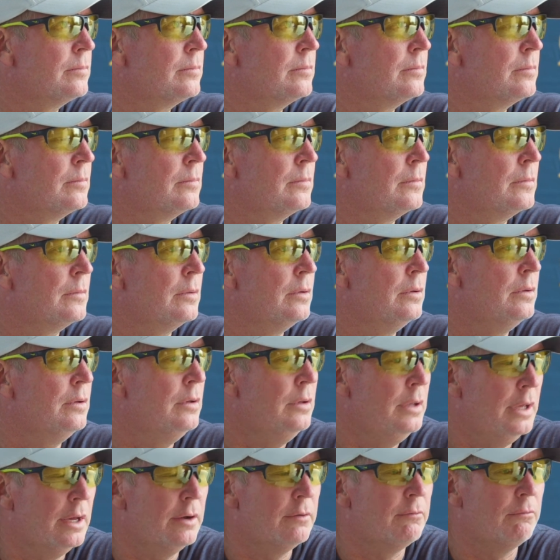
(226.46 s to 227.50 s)
Brayman.
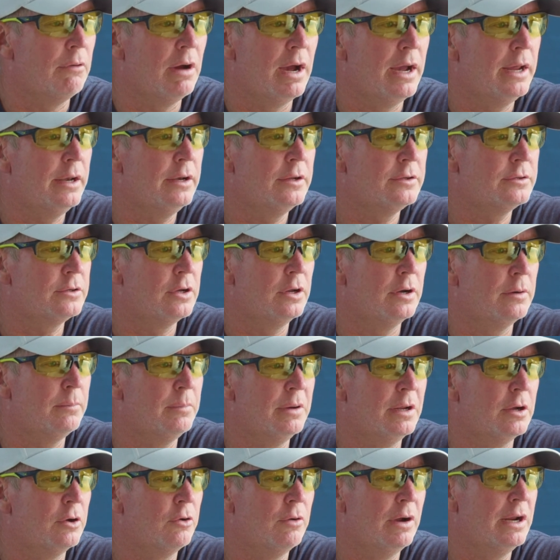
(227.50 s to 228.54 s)
Yeah, Ryan is going to
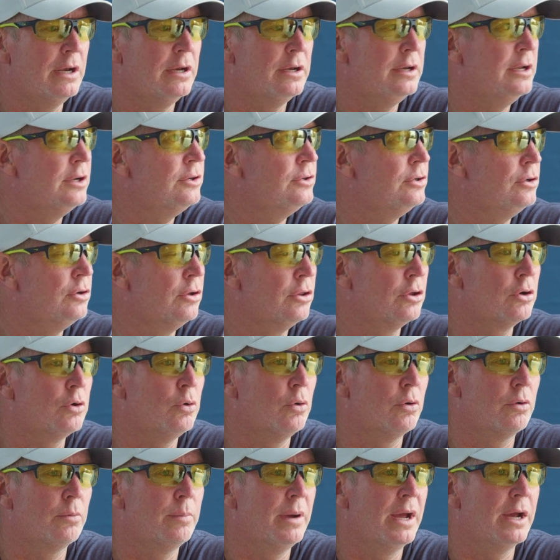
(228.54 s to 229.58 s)
be a great addition to the
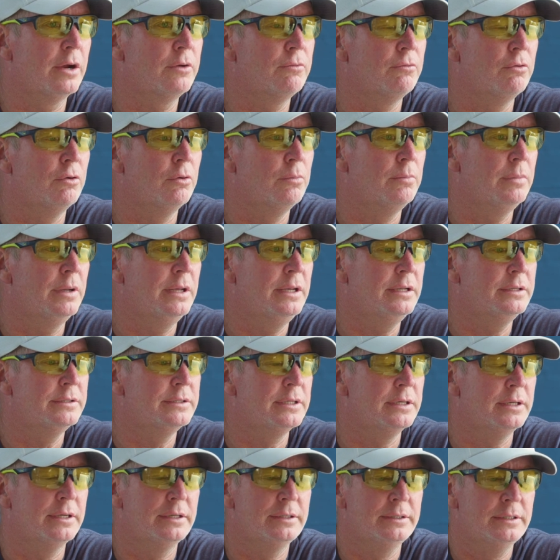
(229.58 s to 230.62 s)
quarterback room.
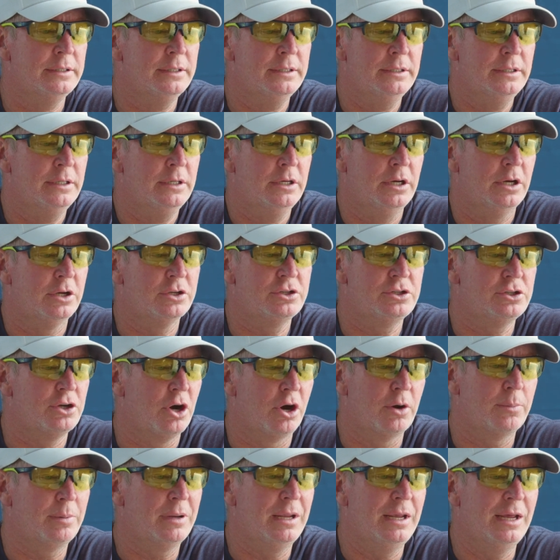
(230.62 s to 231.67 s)
He's a
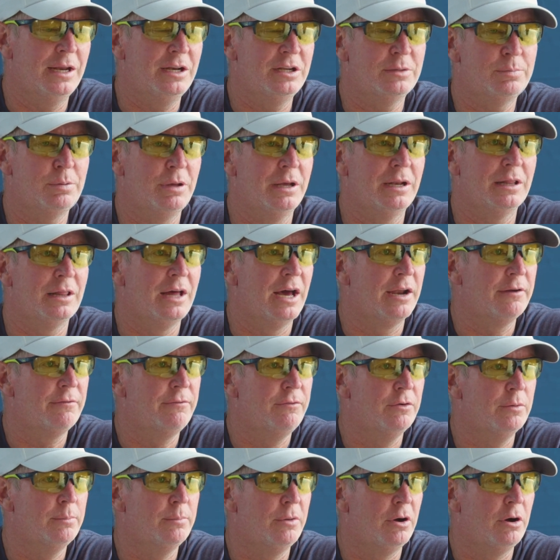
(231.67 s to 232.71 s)
sharp kid. He's played a lot
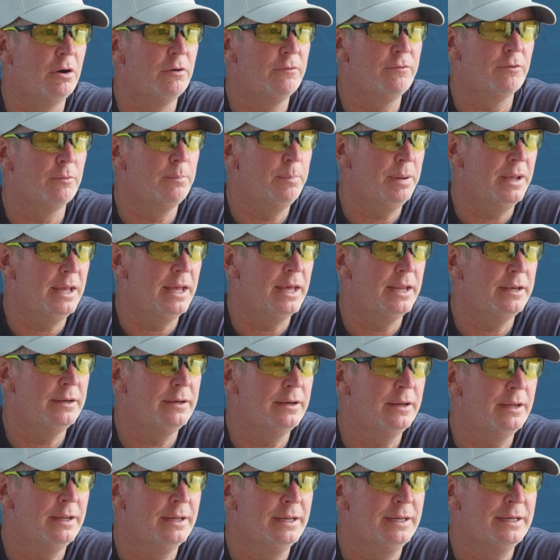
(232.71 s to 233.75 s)
of football for
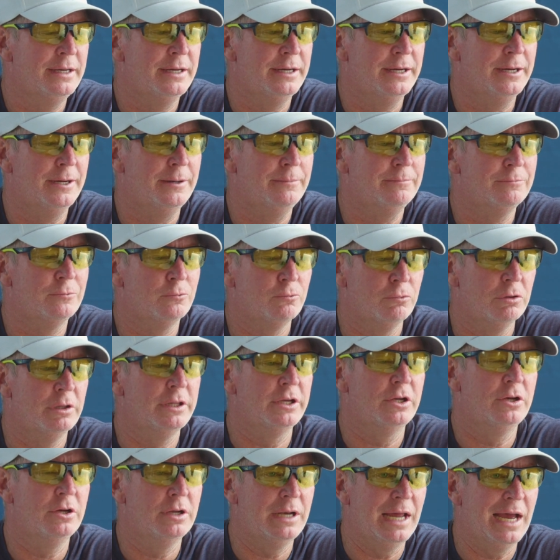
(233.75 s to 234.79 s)
Penn.
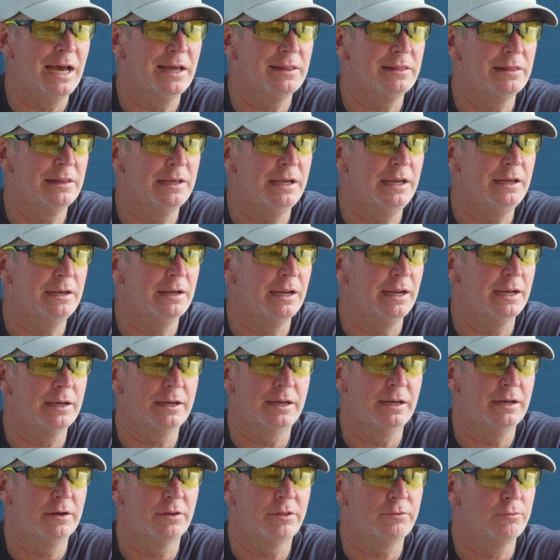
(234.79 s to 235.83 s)
Really good athlete and
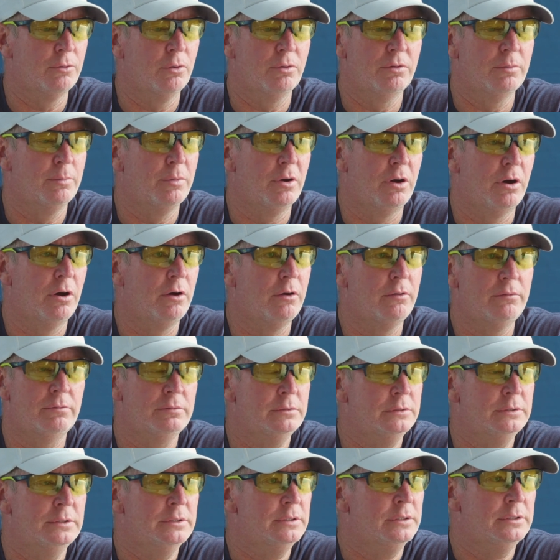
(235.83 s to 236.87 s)
can throw the ball
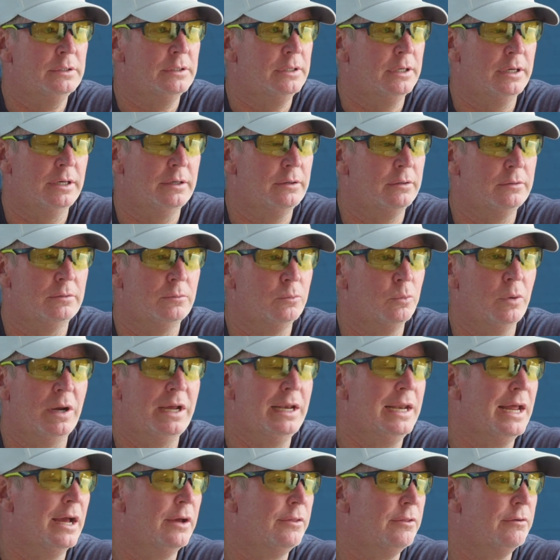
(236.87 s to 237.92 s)

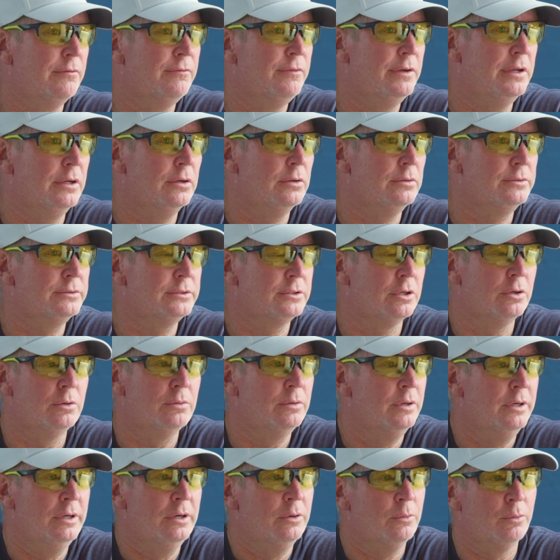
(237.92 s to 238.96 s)
way down the field. So
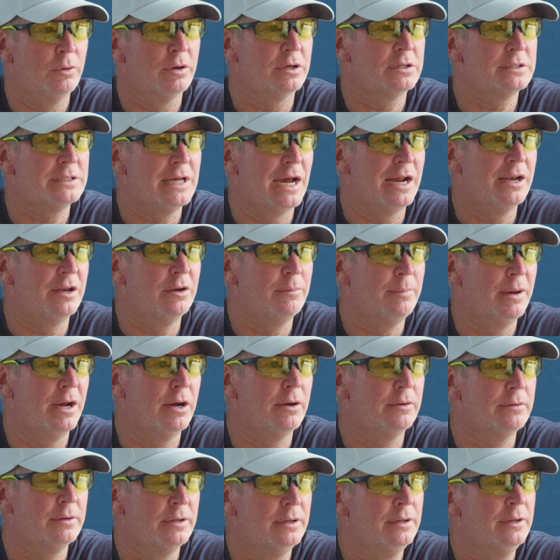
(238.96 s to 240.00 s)
we're excited
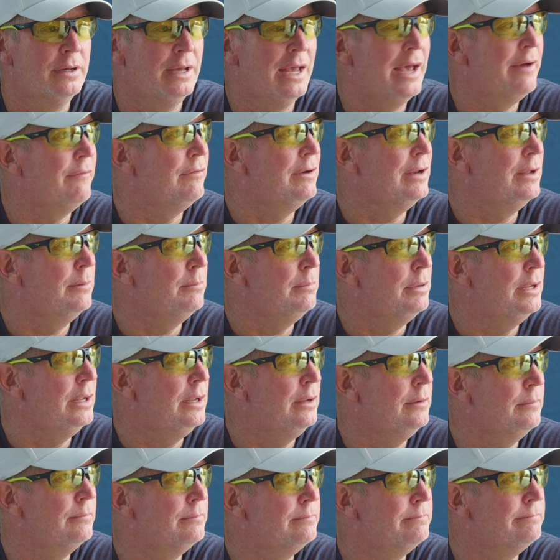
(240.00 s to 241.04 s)
about having him
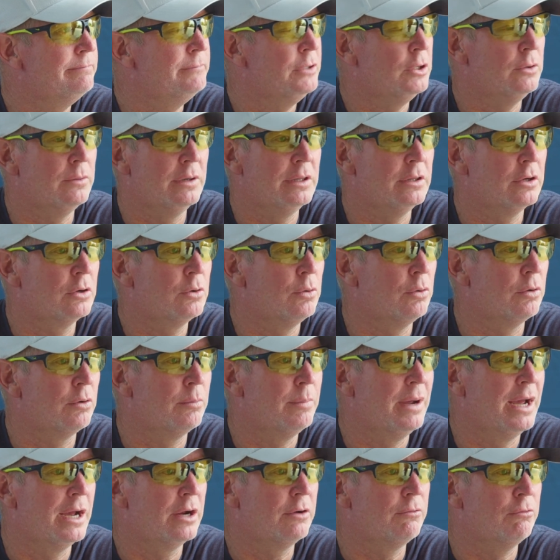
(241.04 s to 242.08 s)
be, in the
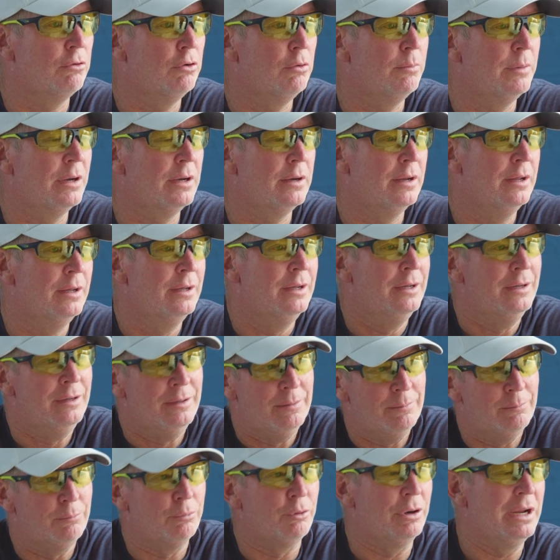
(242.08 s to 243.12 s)
quarterback room and
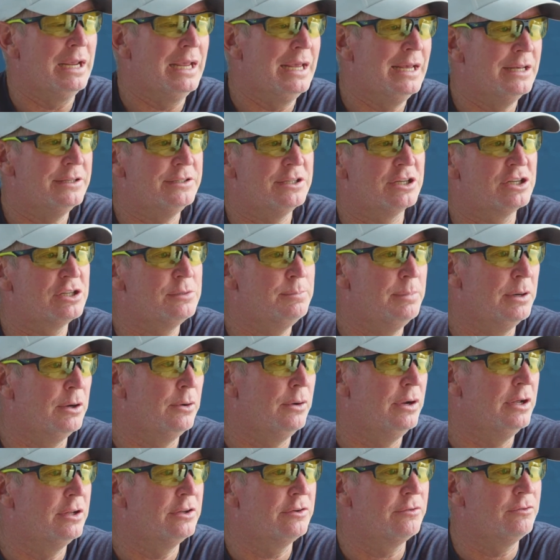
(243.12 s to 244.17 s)
bring his
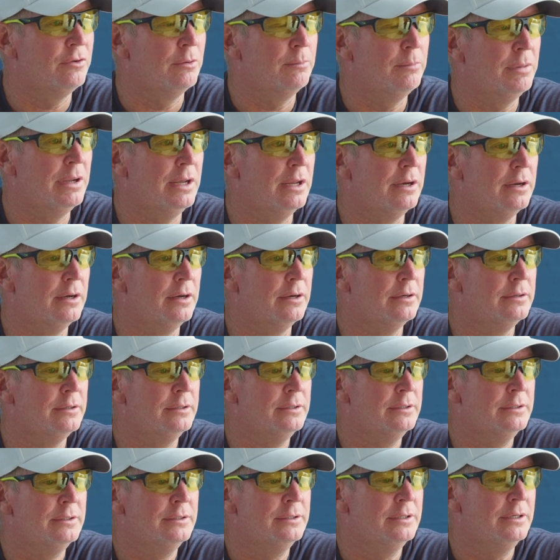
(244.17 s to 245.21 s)
experience from being a
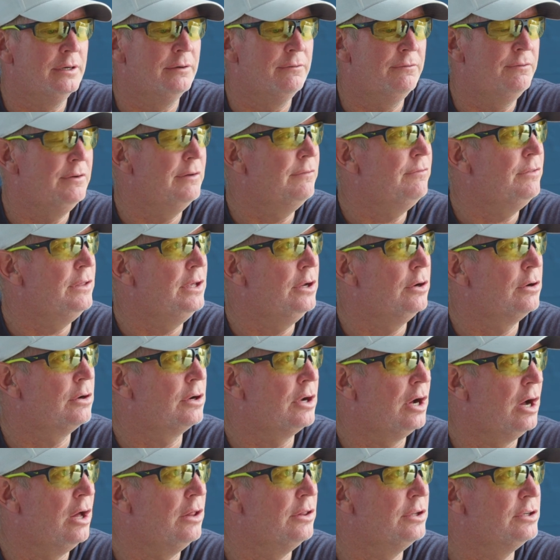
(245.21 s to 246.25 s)
fifth-year
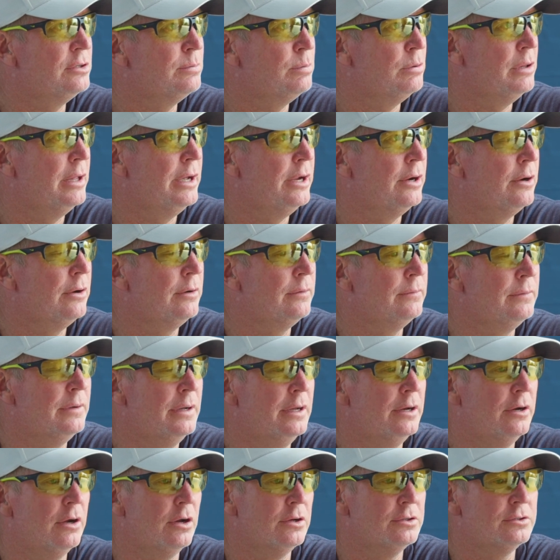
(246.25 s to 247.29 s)
college player
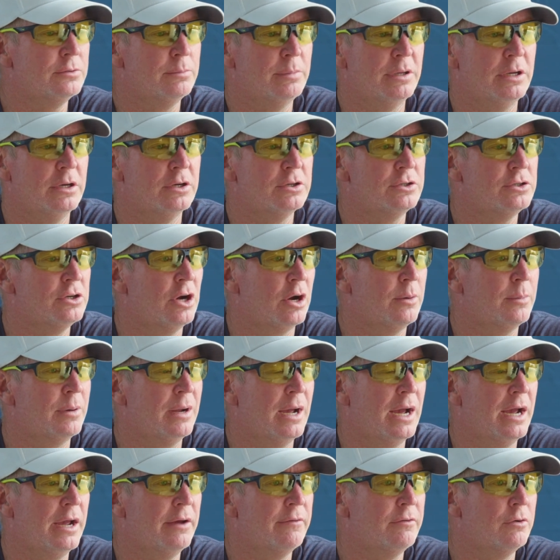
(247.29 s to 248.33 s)
and also being a sharp
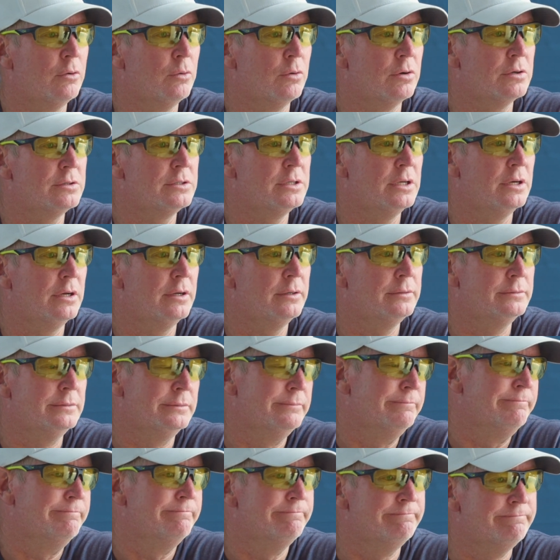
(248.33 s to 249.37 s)
guy, of course,
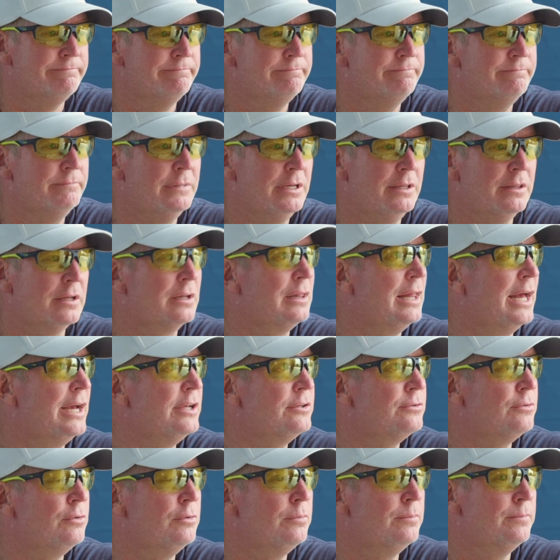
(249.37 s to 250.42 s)
in the
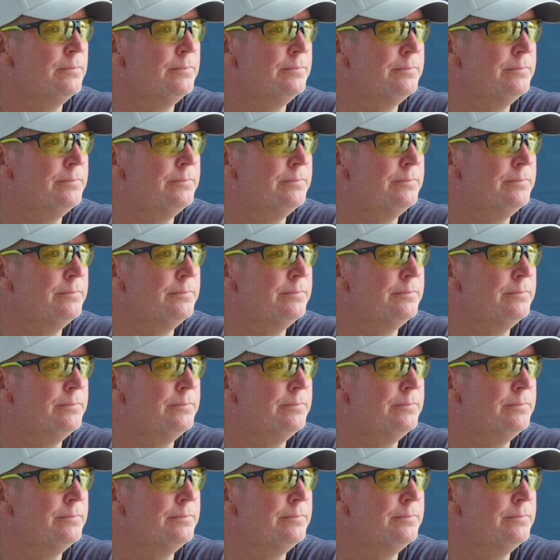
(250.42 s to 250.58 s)
classroom.